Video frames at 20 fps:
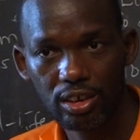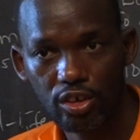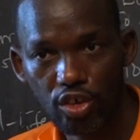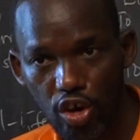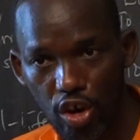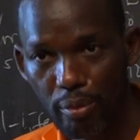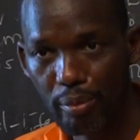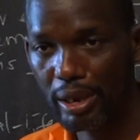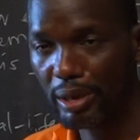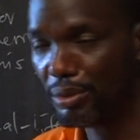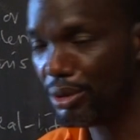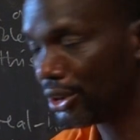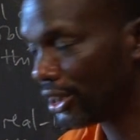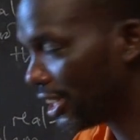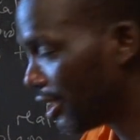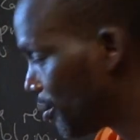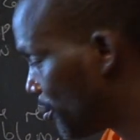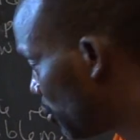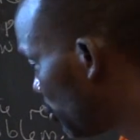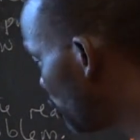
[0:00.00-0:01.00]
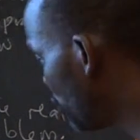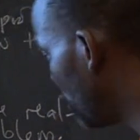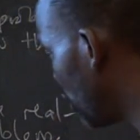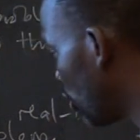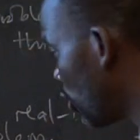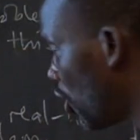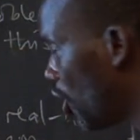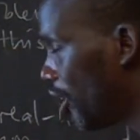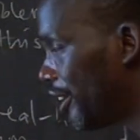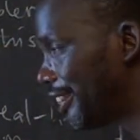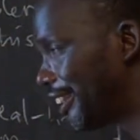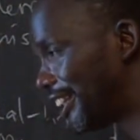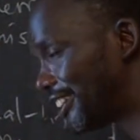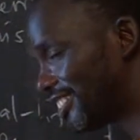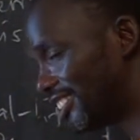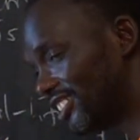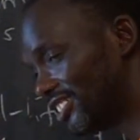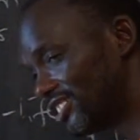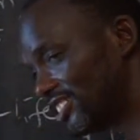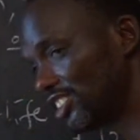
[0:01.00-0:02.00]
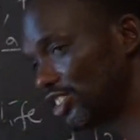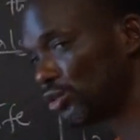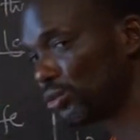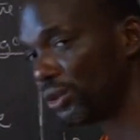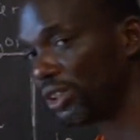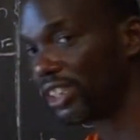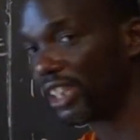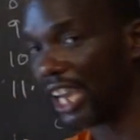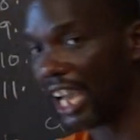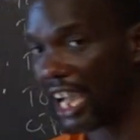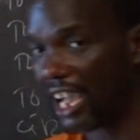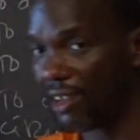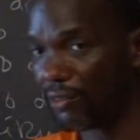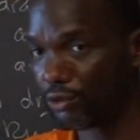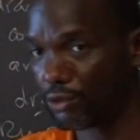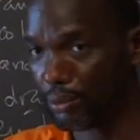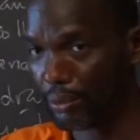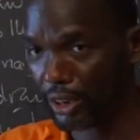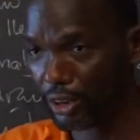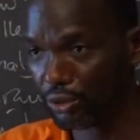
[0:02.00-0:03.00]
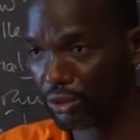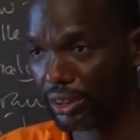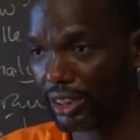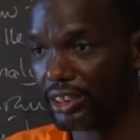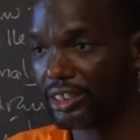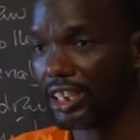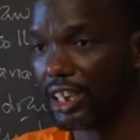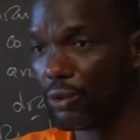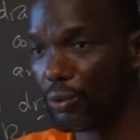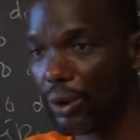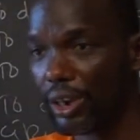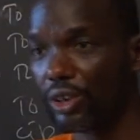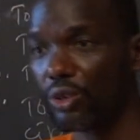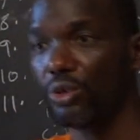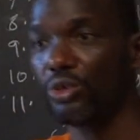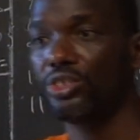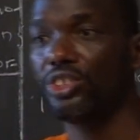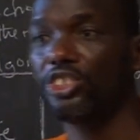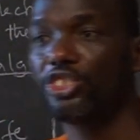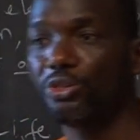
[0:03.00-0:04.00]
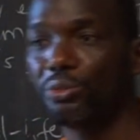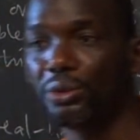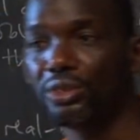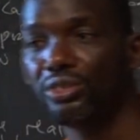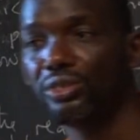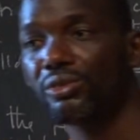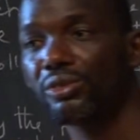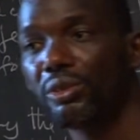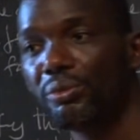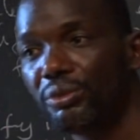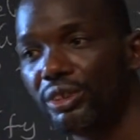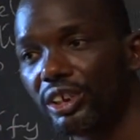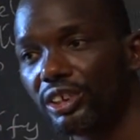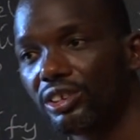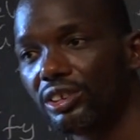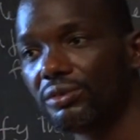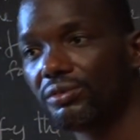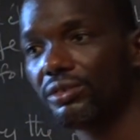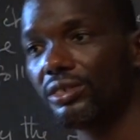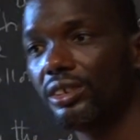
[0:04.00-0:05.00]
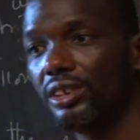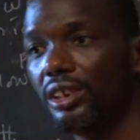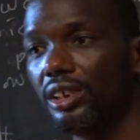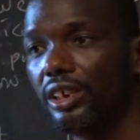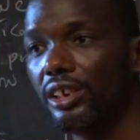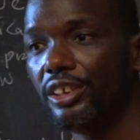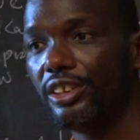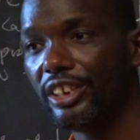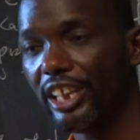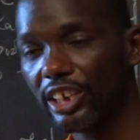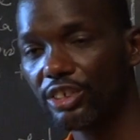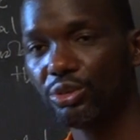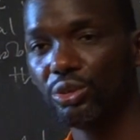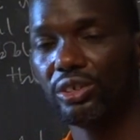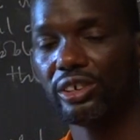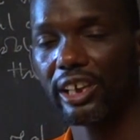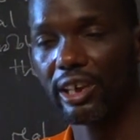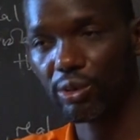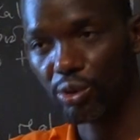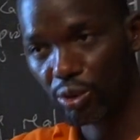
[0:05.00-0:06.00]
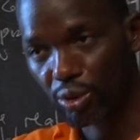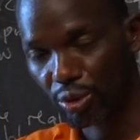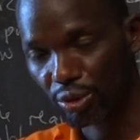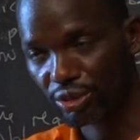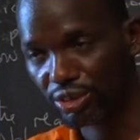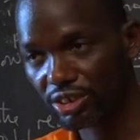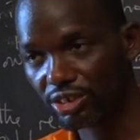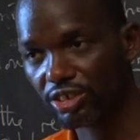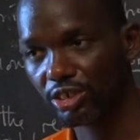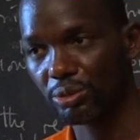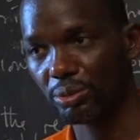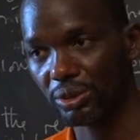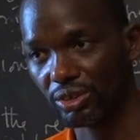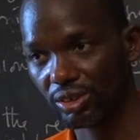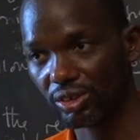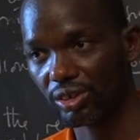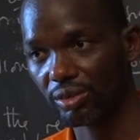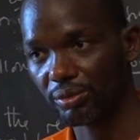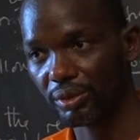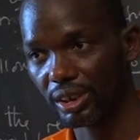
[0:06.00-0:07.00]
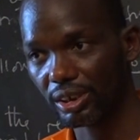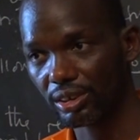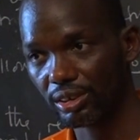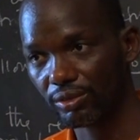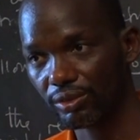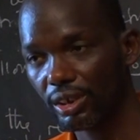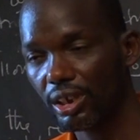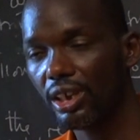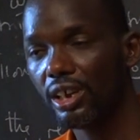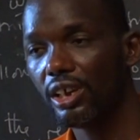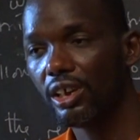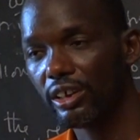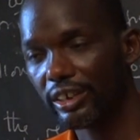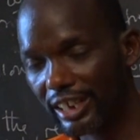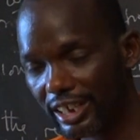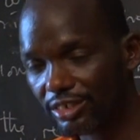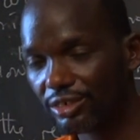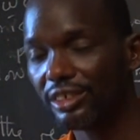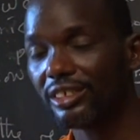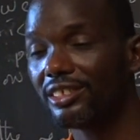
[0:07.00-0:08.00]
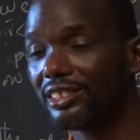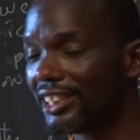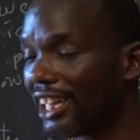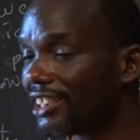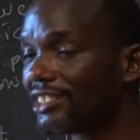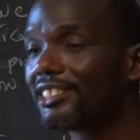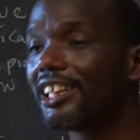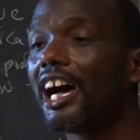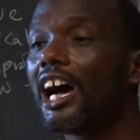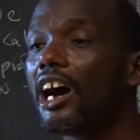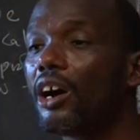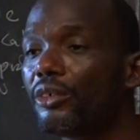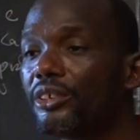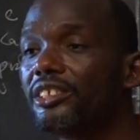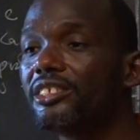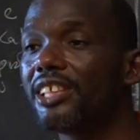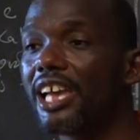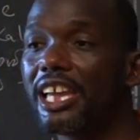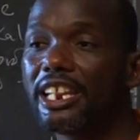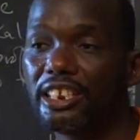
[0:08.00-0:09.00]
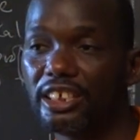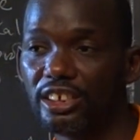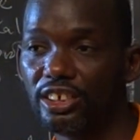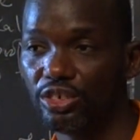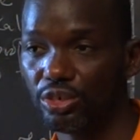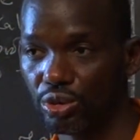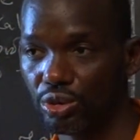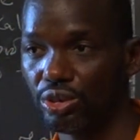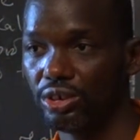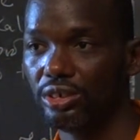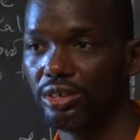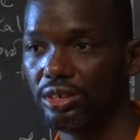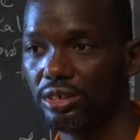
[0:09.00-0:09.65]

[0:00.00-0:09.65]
Or maybe you can put a goal that in this week I have to make sure that I work on this specific objective. Next week I work on this specific objective. That's how designing is going.